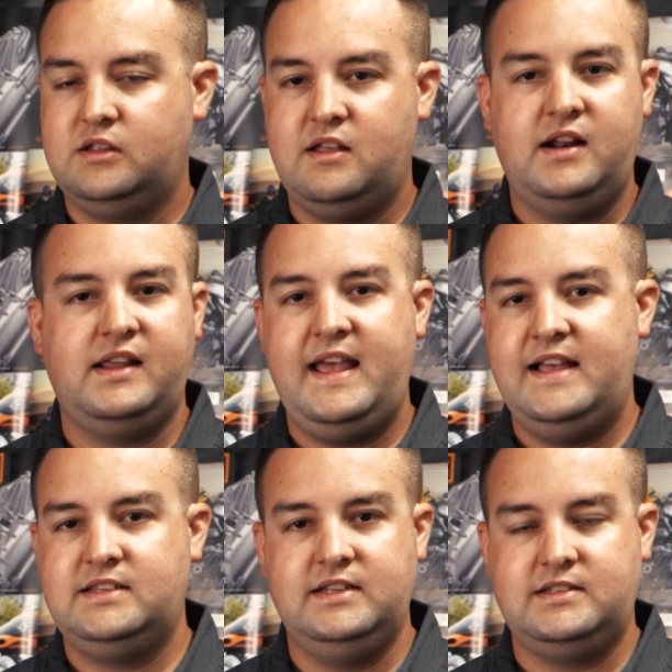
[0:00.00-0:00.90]
a lot of
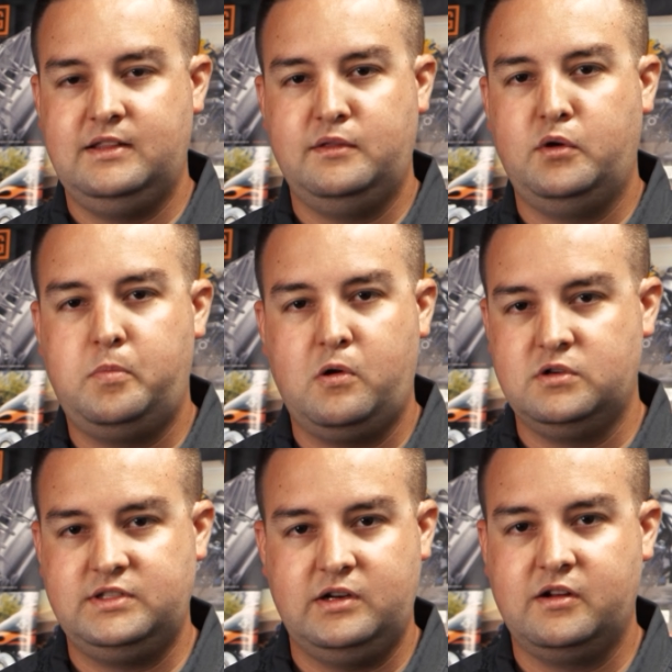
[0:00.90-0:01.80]
gaskets and little
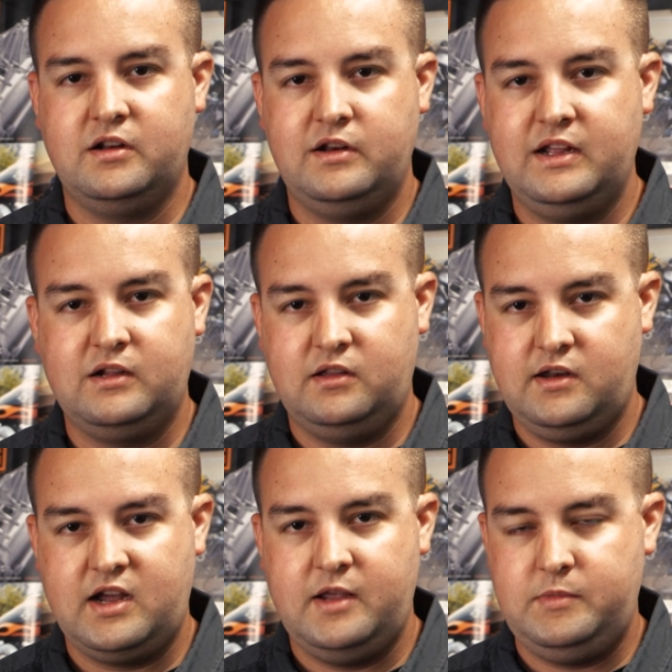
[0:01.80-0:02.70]
parts that are going to nickel and
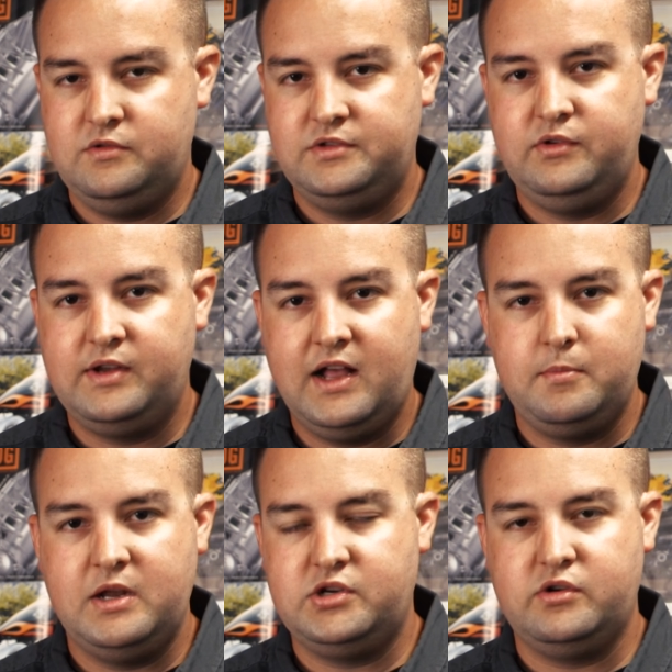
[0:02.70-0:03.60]
dime you. So you got to
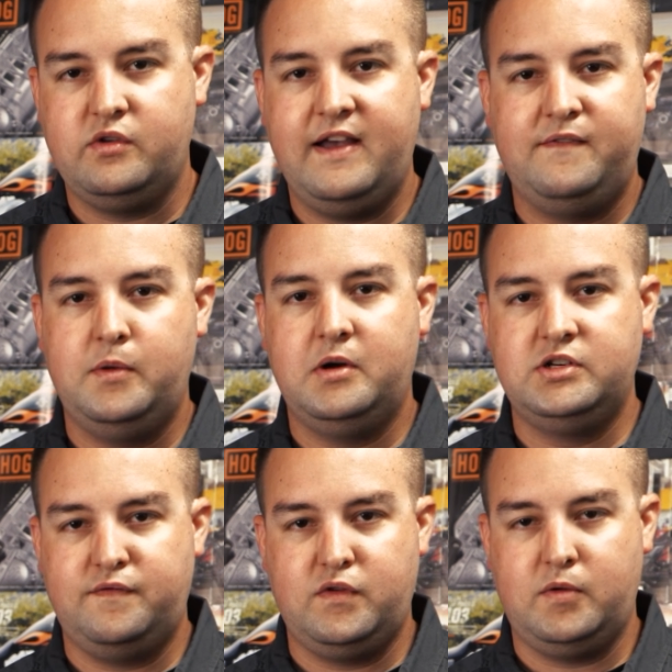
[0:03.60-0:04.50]
make sure you have the
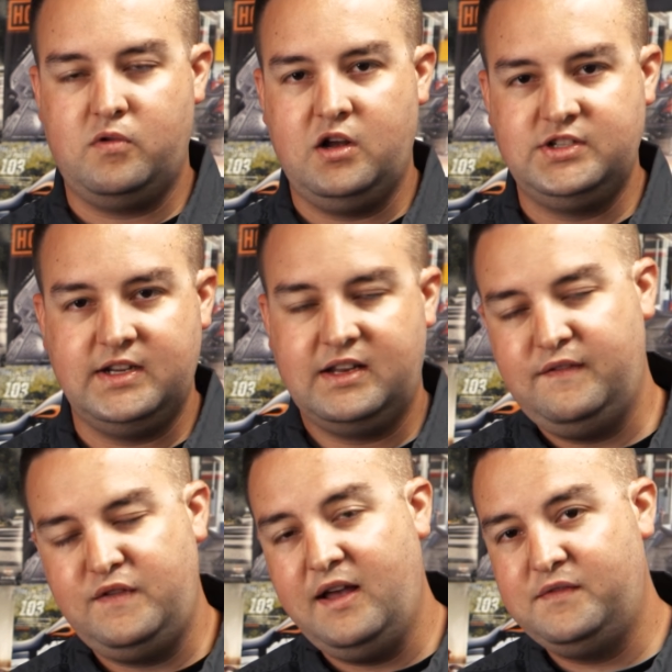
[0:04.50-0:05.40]
budget for the project.
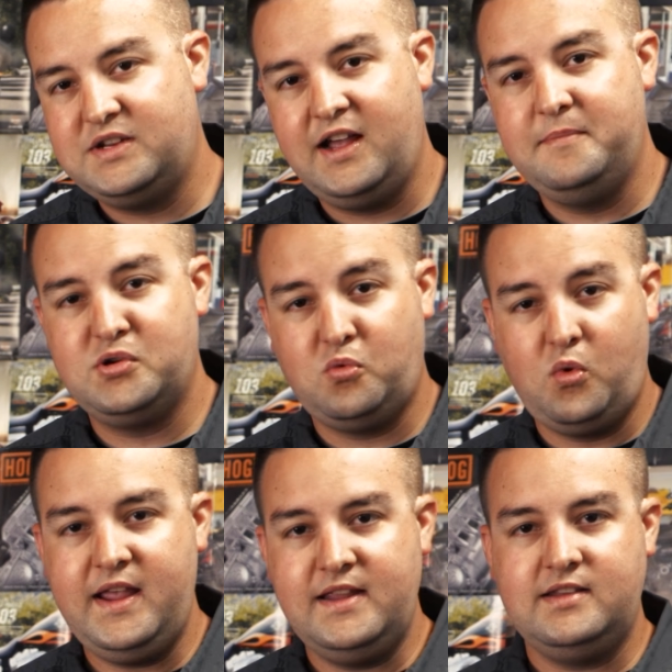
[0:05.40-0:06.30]
If you have time to
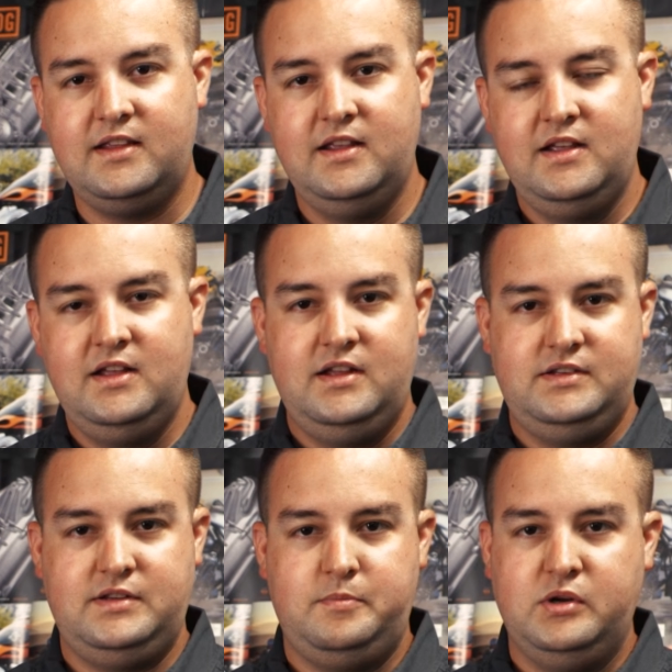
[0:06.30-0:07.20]
wait
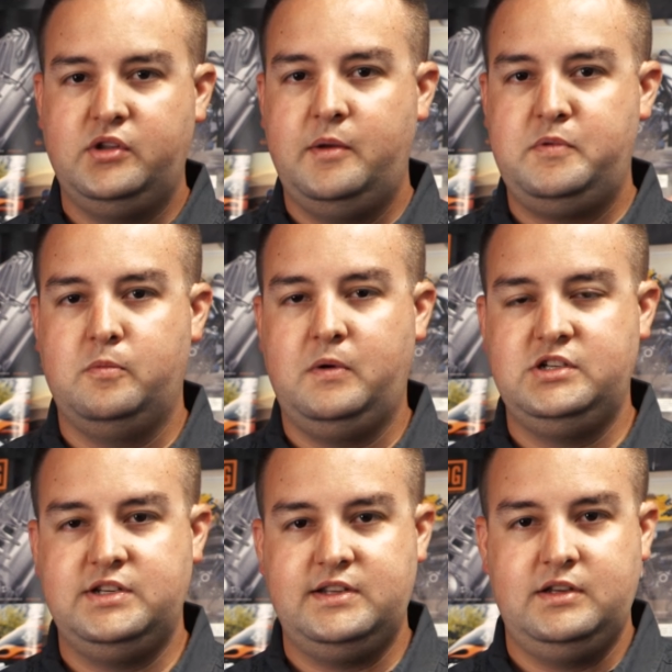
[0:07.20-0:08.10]
to build up your
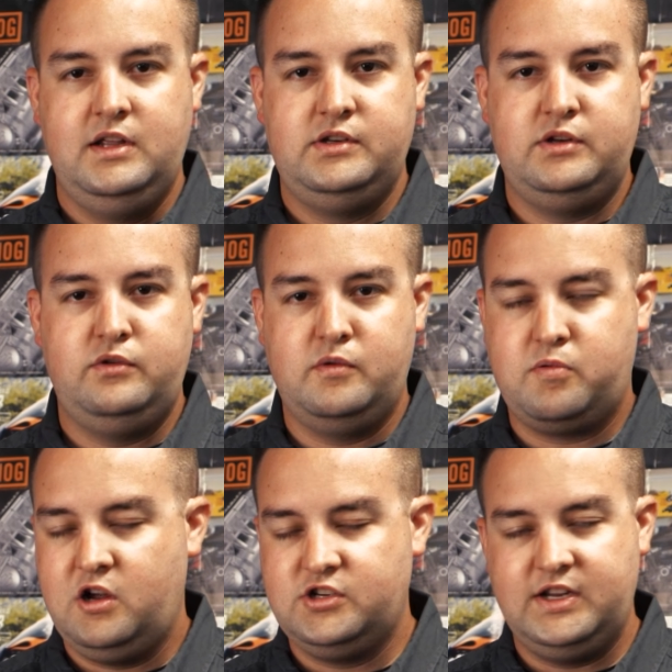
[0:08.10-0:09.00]
budget to do the
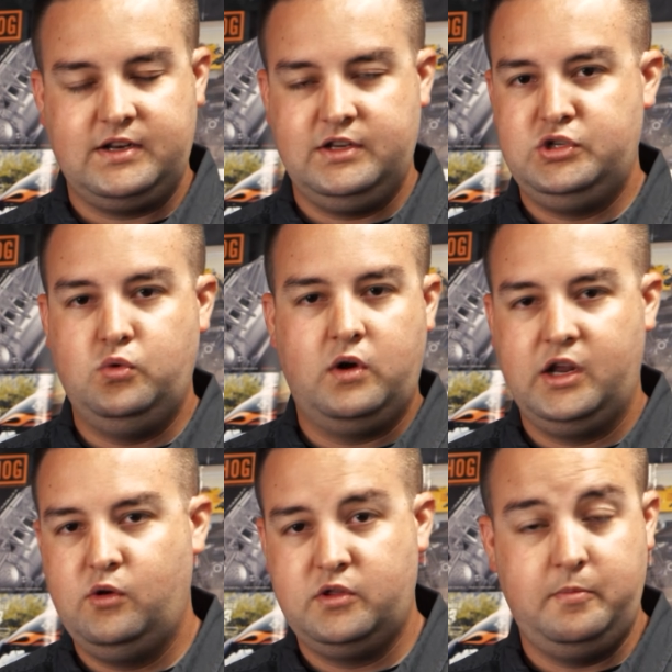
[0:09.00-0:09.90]
project because you want to
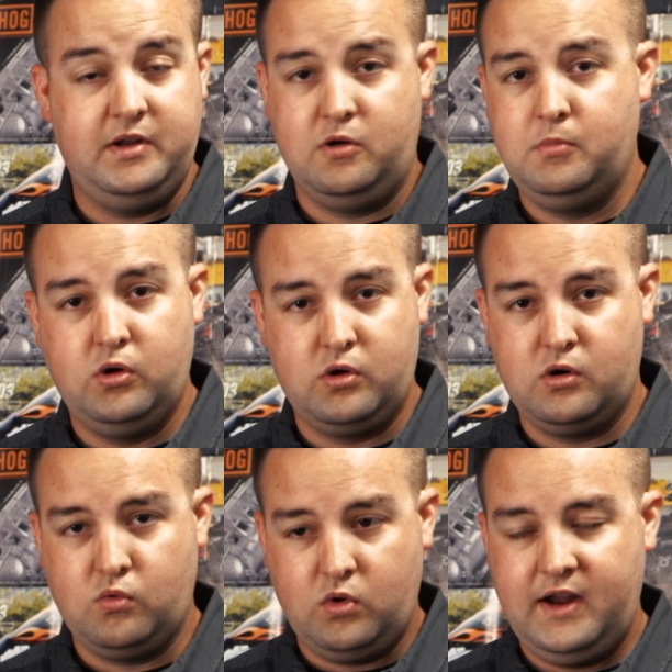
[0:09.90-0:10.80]
go with a bigger motor
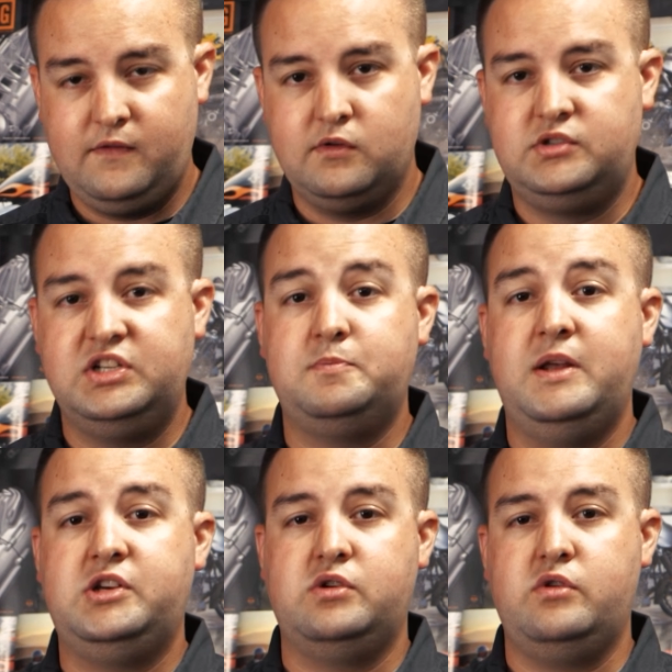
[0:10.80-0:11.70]
or whatever, just
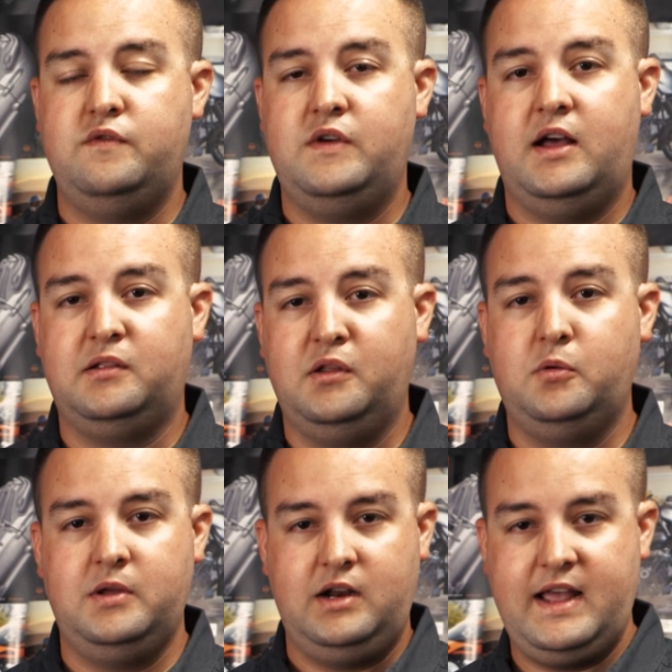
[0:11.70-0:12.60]
make sure you've got a little
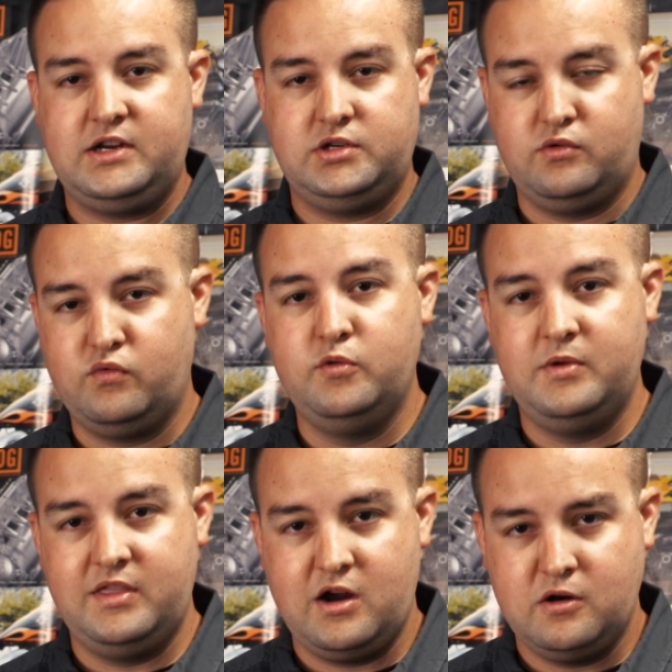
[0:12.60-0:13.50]
bit of extra room
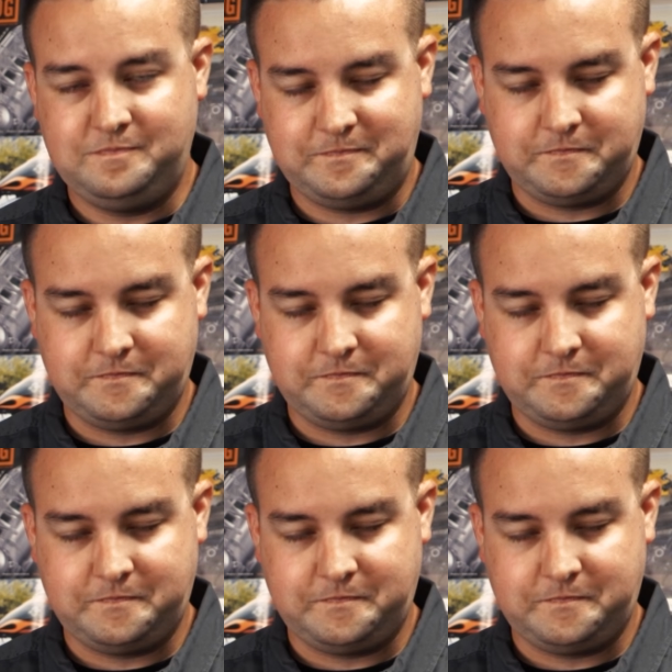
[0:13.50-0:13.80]
in there